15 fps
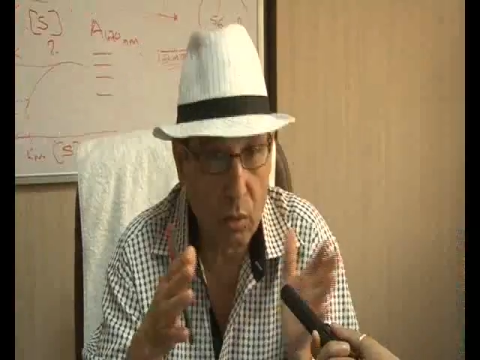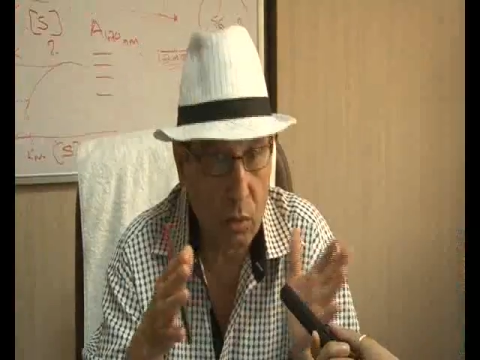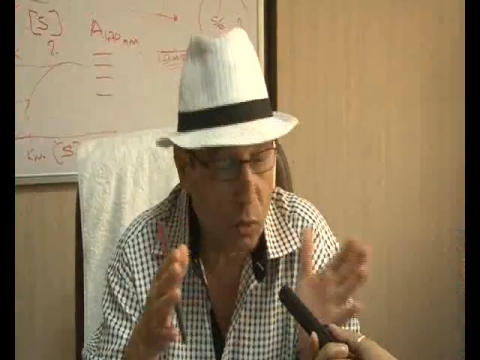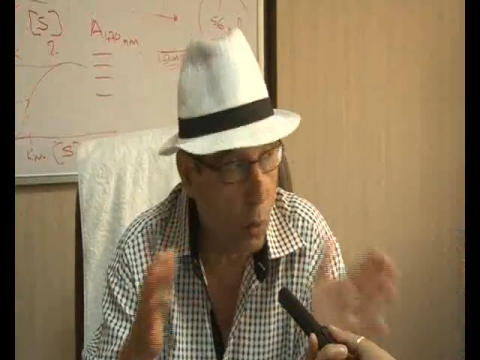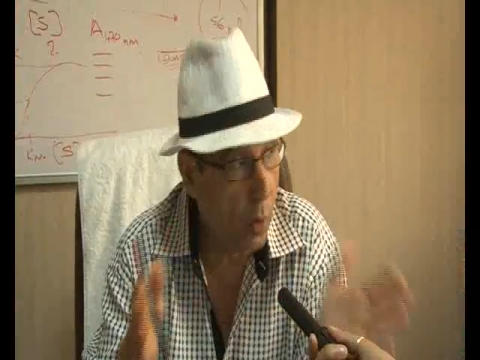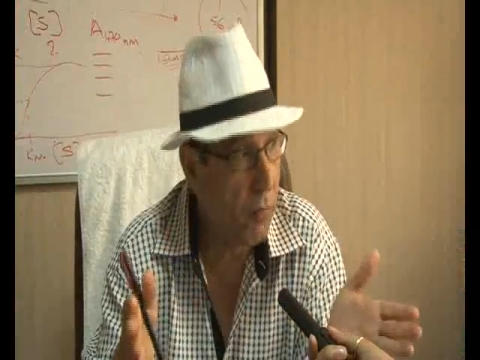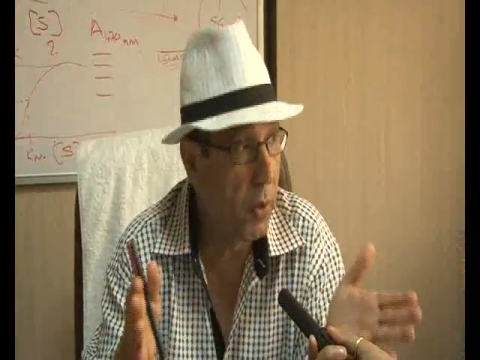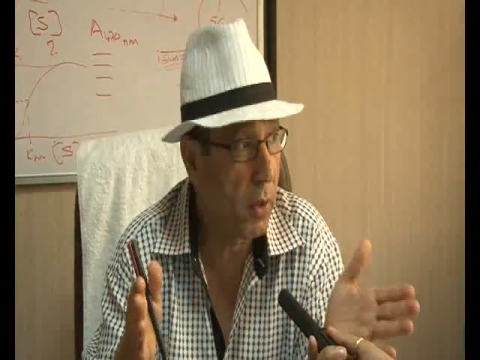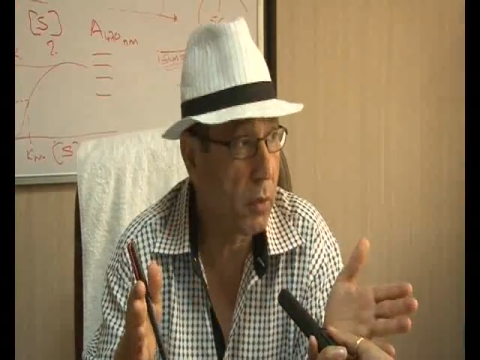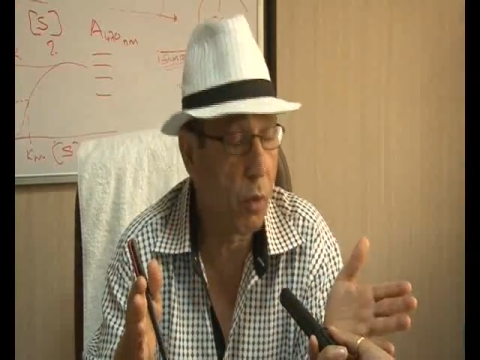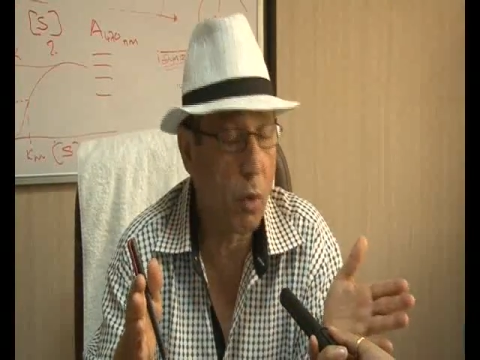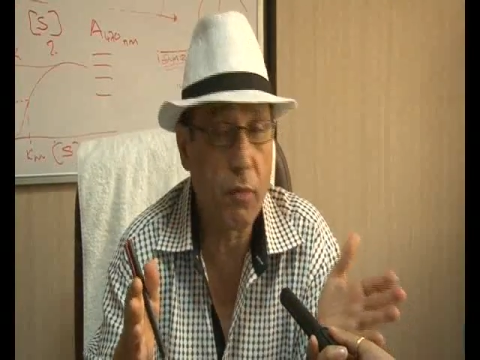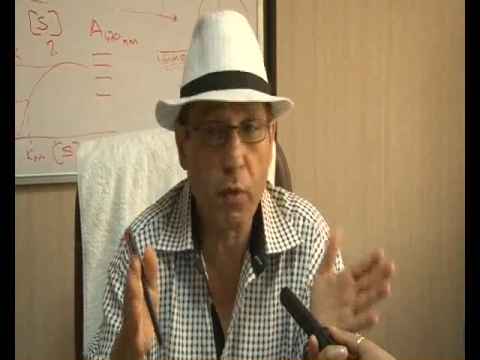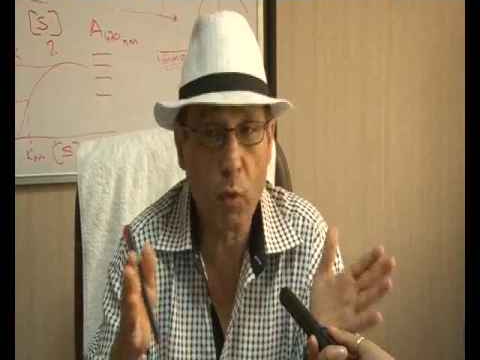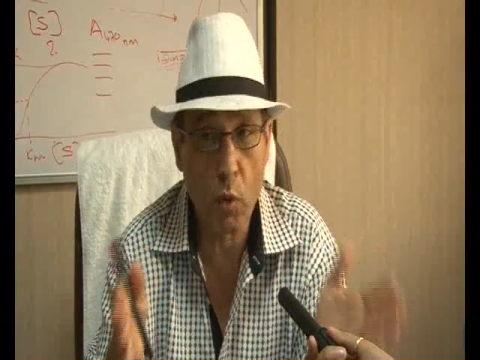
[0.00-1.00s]
To, to every
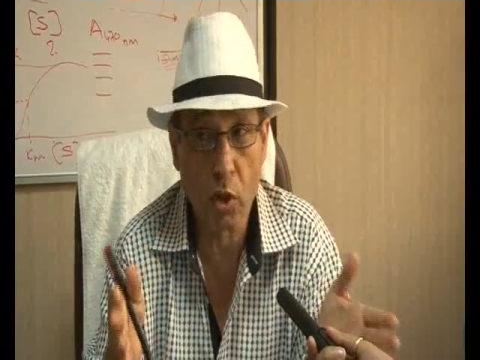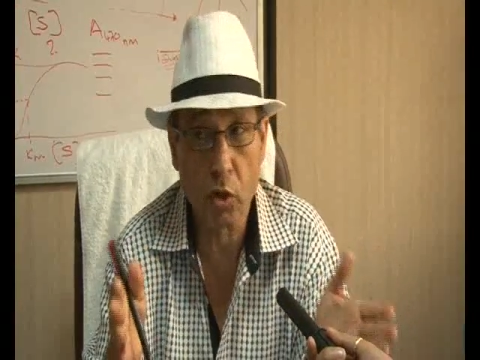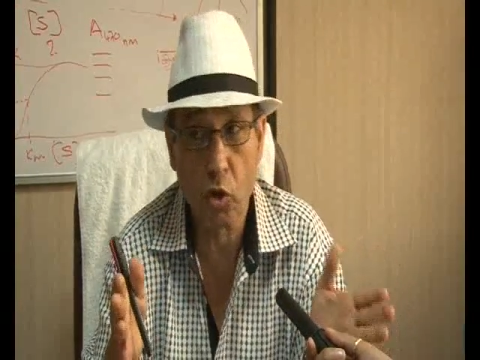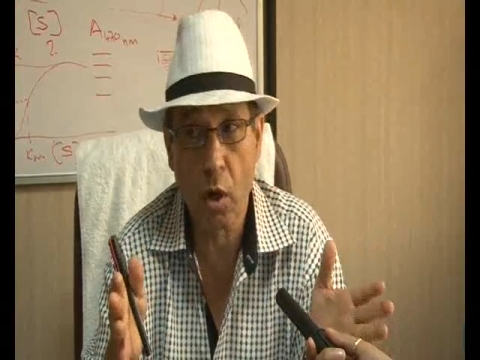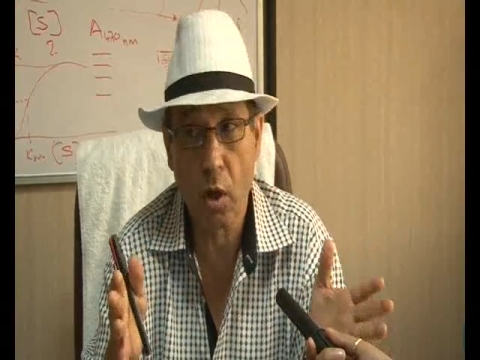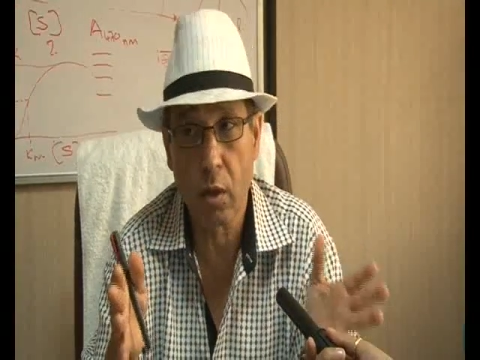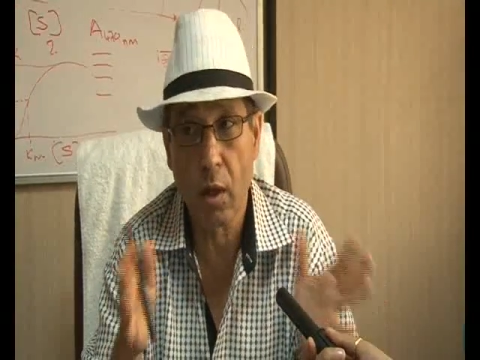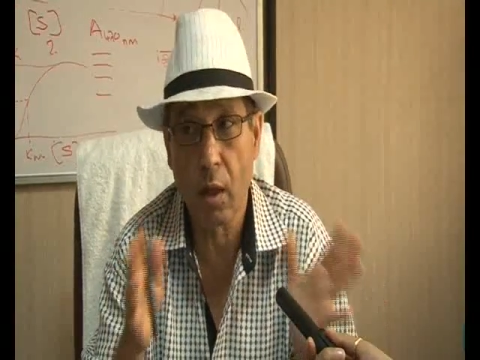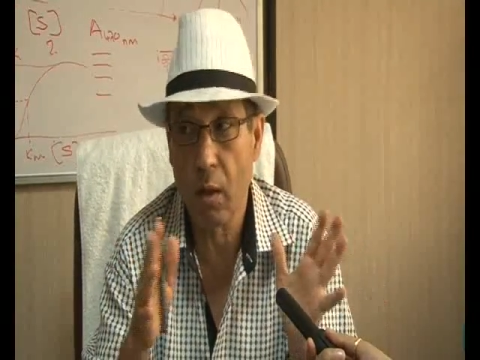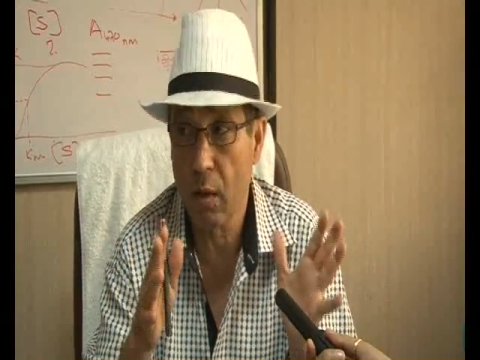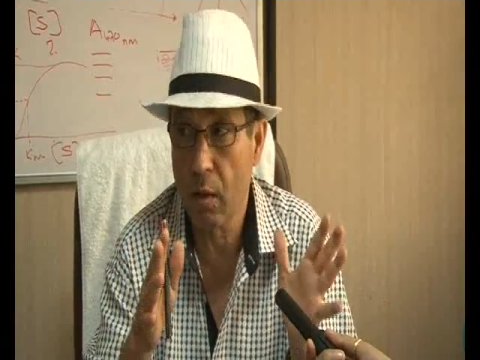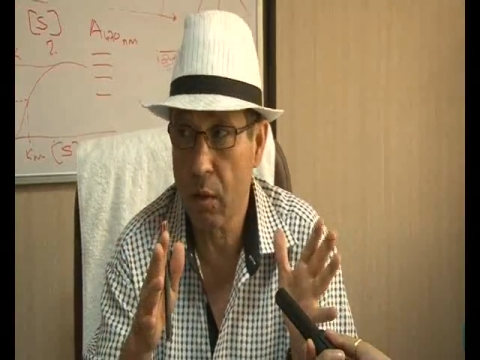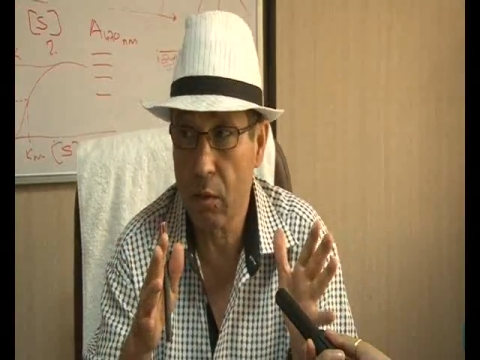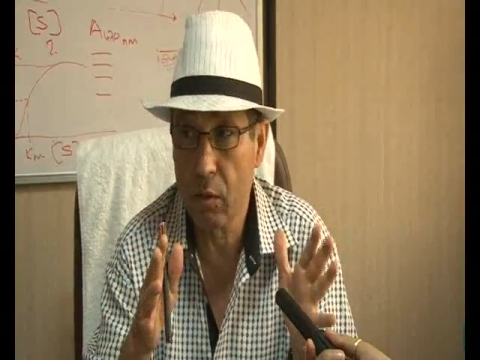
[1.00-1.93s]
to everyone at Sharda,